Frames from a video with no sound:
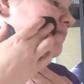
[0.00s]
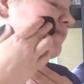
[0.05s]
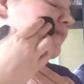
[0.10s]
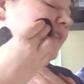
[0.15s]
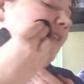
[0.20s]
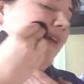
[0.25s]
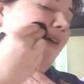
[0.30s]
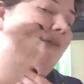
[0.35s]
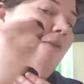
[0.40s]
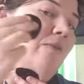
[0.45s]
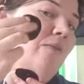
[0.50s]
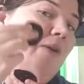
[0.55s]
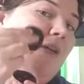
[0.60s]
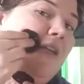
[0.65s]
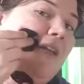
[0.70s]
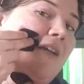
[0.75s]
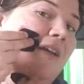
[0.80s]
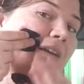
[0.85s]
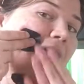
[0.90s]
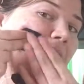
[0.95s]
So one
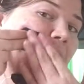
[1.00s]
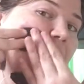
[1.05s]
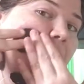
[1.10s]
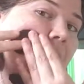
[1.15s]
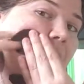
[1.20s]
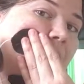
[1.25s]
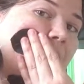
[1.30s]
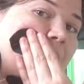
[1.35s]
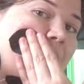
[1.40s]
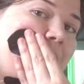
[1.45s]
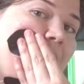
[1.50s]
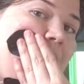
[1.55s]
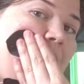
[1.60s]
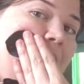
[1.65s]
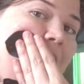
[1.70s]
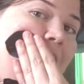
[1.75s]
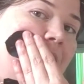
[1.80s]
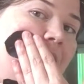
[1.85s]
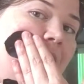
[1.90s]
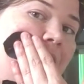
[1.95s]
here,
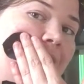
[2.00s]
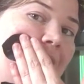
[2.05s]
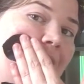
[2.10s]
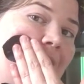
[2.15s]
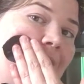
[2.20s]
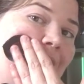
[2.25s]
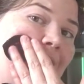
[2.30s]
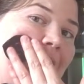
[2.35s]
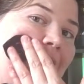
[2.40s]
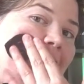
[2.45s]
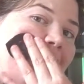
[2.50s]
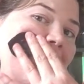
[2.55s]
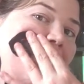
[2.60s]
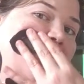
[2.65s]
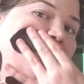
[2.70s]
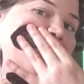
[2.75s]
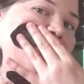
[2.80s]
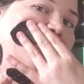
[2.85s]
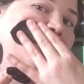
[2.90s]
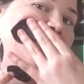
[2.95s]
leave that one here.